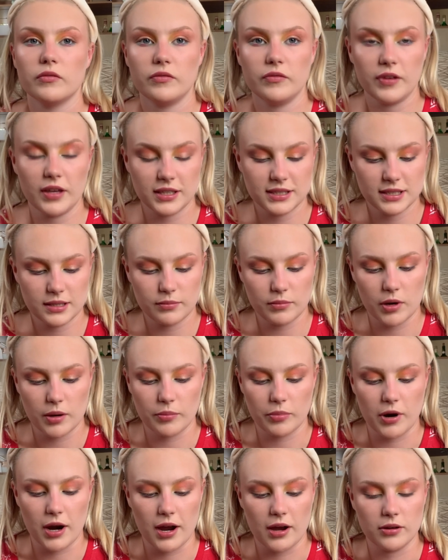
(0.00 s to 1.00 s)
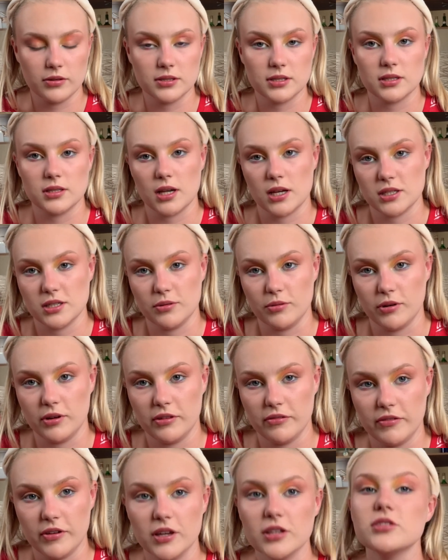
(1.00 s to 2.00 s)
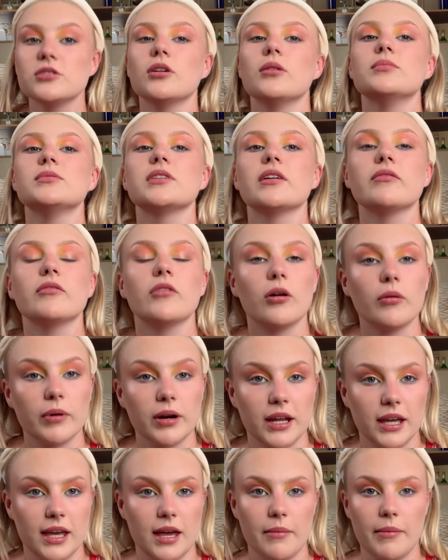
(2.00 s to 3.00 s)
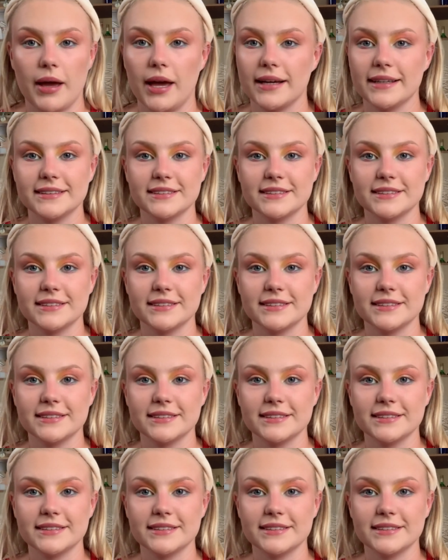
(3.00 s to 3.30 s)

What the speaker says: Fixing my brows is actually one of the first jobs I've got when I get back.